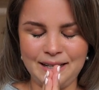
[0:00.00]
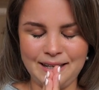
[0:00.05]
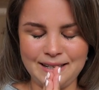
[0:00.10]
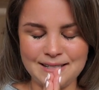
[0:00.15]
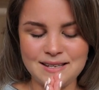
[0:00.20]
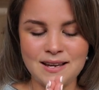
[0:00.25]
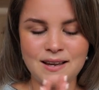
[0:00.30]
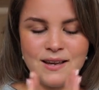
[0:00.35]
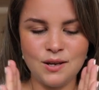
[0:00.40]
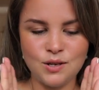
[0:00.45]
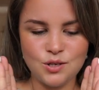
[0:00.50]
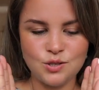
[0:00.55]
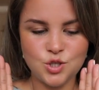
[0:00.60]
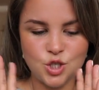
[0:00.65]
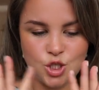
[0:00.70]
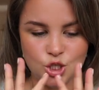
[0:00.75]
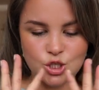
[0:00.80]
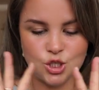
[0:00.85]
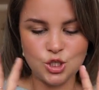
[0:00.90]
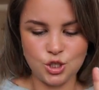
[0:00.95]
please,
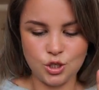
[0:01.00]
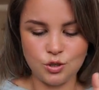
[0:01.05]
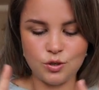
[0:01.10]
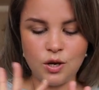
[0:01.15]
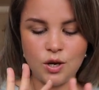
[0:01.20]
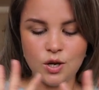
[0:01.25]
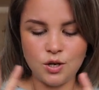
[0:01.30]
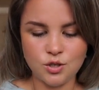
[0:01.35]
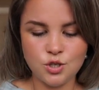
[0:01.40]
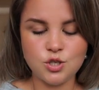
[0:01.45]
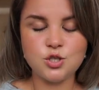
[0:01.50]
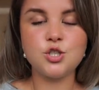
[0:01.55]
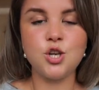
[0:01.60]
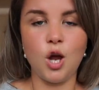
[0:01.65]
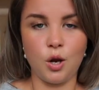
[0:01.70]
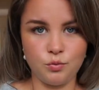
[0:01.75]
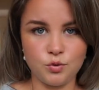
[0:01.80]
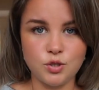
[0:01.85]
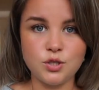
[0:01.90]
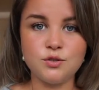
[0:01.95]
just
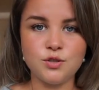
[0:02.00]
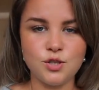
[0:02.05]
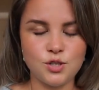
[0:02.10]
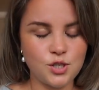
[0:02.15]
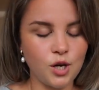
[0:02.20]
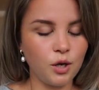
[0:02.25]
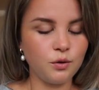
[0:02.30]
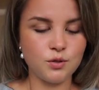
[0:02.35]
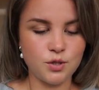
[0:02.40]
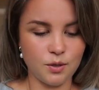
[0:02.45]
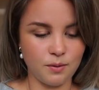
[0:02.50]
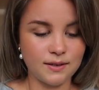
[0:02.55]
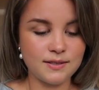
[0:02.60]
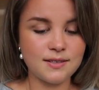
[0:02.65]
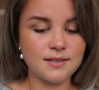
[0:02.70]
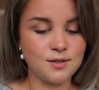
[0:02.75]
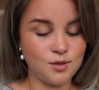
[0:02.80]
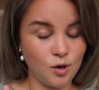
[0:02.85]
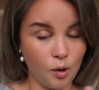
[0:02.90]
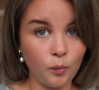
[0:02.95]
don't do it.
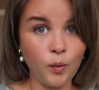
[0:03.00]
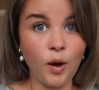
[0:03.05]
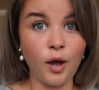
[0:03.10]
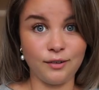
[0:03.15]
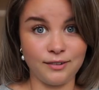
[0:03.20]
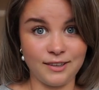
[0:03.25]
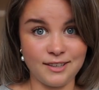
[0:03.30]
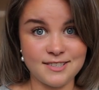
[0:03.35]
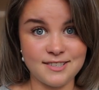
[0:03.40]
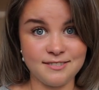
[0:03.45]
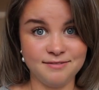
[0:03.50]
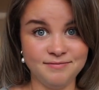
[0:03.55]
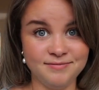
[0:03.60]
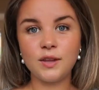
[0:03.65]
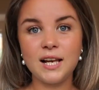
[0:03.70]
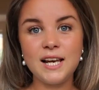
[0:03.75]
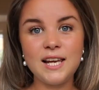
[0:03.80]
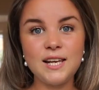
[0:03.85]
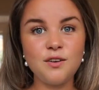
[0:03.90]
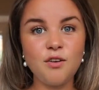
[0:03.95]
It's not worth it. The
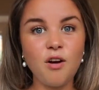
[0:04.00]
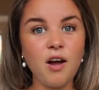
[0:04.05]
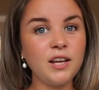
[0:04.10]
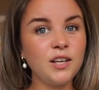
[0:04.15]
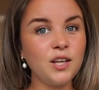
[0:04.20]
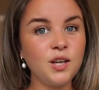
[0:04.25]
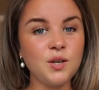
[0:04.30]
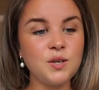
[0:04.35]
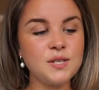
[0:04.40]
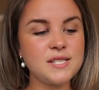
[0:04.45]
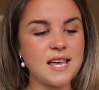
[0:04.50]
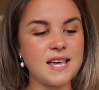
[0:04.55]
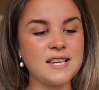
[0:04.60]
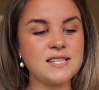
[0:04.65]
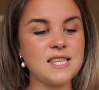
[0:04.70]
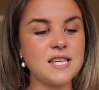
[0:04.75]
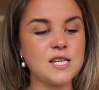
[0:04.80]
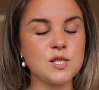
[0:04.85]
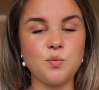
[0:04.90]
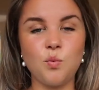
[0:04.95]
cleaner I use
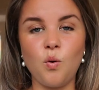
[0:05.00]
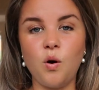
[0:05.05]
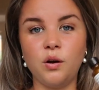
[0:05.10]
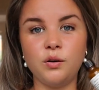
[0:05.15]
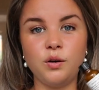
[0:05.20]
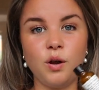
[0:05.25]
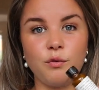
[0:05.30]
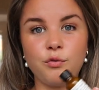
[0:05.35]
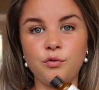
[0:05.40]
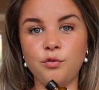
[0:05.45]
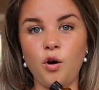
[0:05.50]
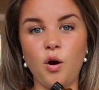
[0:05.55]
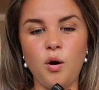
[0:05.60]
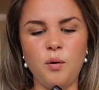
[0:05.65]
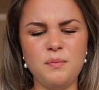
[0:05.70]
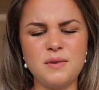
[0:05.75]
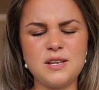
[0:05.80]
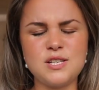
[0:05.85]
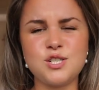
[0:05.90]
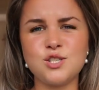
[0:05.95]
is this one
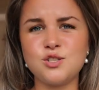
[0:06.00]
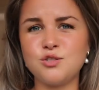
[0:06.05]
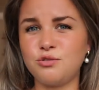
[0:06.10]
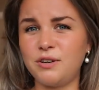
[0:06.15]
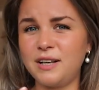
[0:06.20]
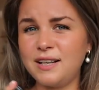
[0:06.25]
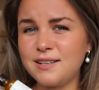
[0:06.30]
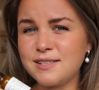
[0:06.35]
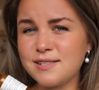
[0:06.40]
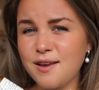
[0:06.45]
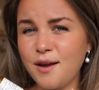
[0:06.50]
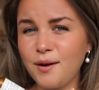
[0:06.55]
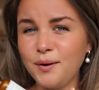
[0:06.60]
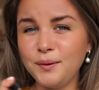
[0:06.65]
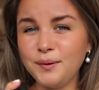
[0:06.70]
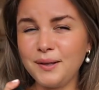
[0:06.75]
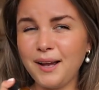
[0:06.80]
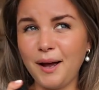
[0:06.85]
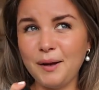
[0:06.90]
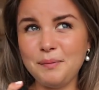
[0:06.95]
from String
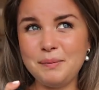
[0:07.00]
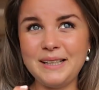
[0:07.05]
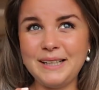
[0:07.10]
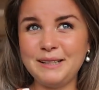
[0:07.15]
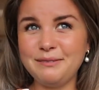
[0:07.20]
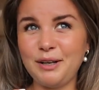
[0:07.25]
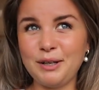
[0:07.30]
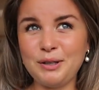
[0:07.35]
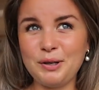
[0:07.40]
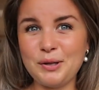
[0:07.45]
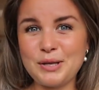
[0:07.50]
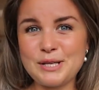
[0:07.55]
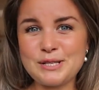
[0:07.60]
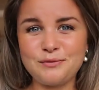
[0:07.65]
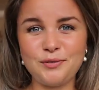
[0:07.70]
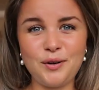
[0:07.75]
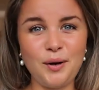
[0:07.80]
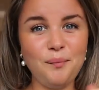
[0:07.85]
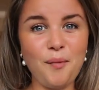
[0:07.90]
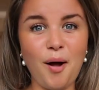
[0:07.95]
Zone, I believe I got this
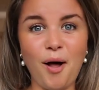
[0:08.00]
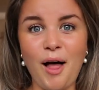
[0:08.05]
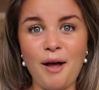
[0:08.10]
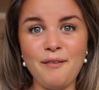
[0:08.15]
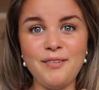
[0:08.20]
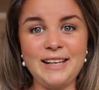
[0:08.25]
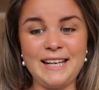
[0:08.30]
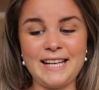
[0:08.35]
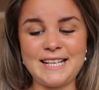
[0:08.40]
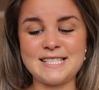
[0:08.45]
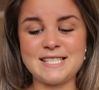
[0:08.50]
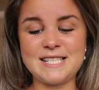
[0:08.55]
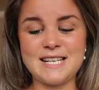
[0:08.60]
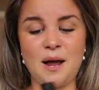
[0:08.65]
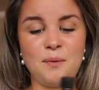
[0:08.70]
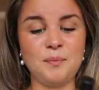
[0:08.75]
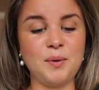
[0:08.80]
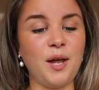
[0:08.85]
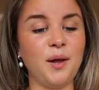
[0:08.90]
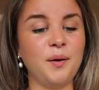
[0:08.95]
from. I'll have it linked
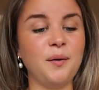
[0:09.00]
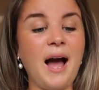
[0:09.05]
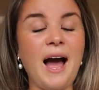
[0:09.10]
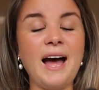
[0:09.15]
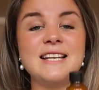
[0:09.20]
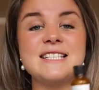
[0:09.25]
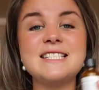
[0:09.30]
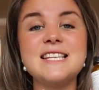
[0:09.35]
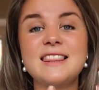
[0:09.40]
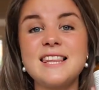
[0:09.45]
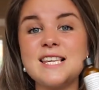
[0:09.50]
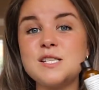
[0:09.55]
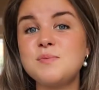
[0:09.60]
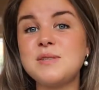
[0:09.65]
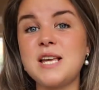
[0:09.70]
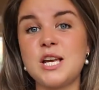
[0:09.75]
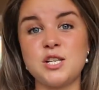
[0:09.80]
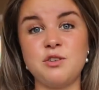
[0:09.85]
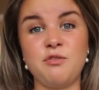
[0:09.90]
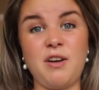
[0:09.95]
down below. And this
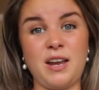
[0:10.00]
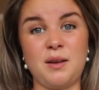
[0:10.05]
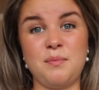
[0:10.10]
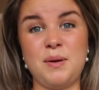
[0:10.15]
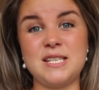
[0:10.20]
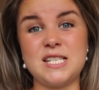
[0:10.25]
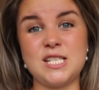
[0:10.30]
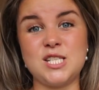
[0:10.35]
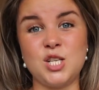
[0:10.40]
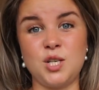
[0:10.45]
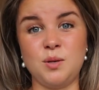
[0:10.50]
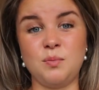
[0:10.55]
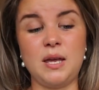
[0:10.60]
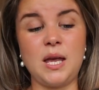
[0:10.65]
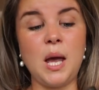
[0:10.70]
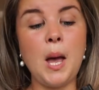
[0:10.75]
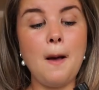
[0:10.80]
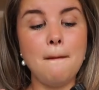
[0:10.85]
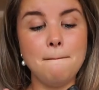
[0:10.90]
was actually recommended to me